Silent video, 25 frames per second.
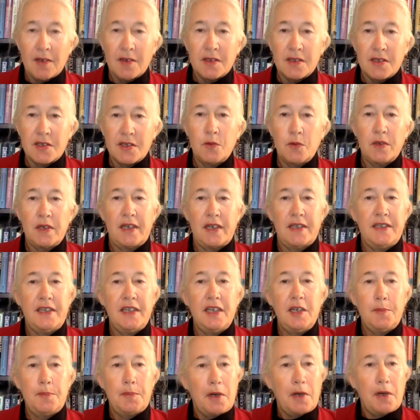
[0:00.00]
So when I did
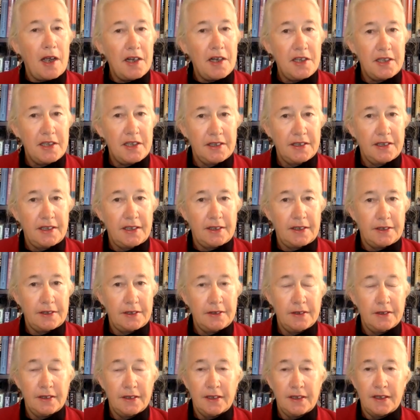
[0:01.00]
a project
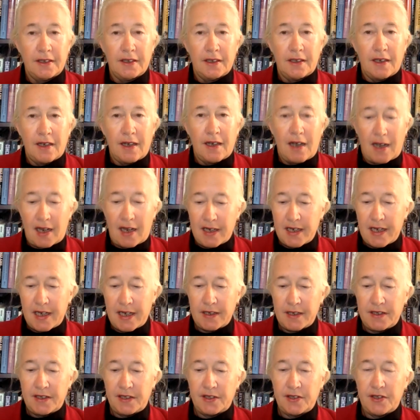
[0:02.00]
there, I
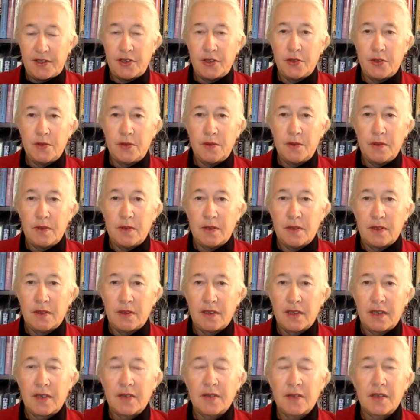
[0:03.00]
had to do,
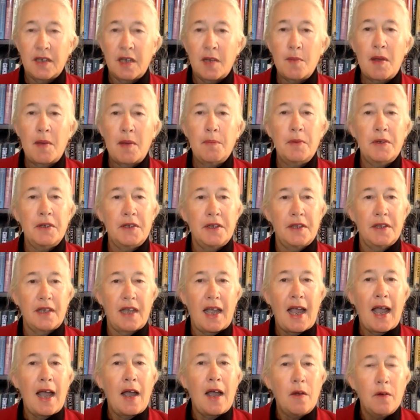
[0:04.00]
come up with
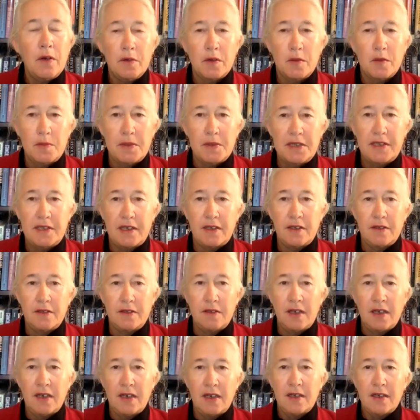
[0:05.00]
how it would be done
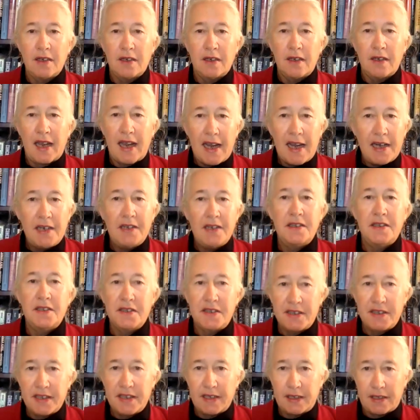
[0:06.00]
A to
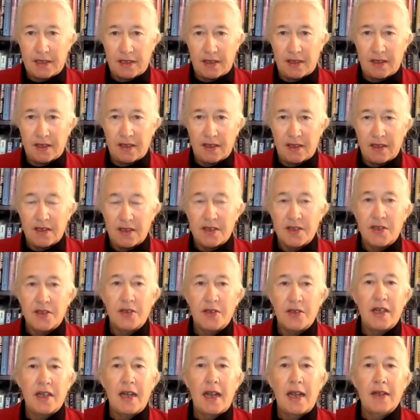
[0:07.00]
Z so
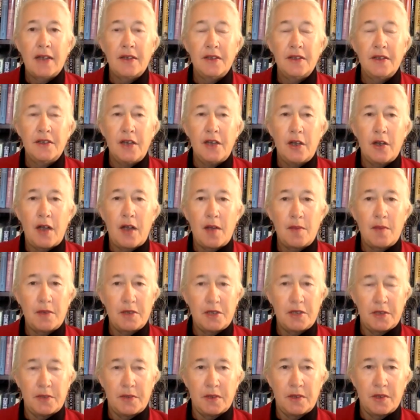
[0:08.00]
that I could know how
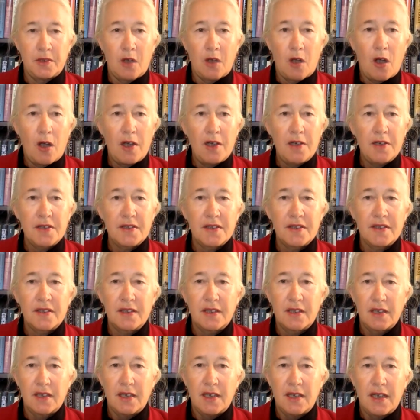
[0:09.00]
much it would cost,
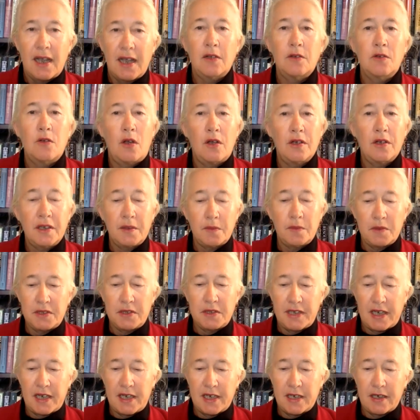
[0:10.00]
how long it would
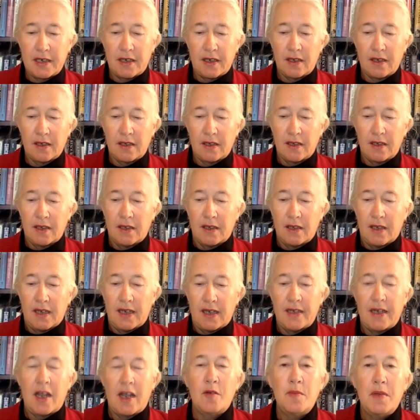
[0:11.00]
take,
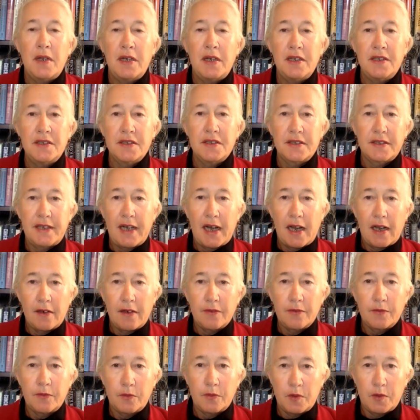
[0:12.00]
and how many staff
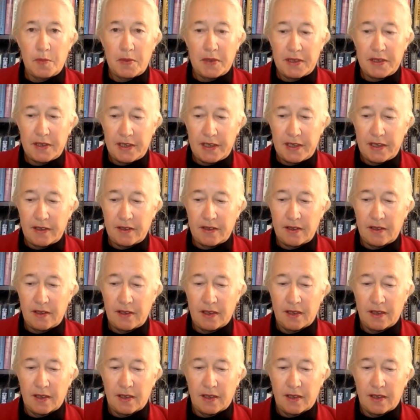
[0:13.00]
would be needed.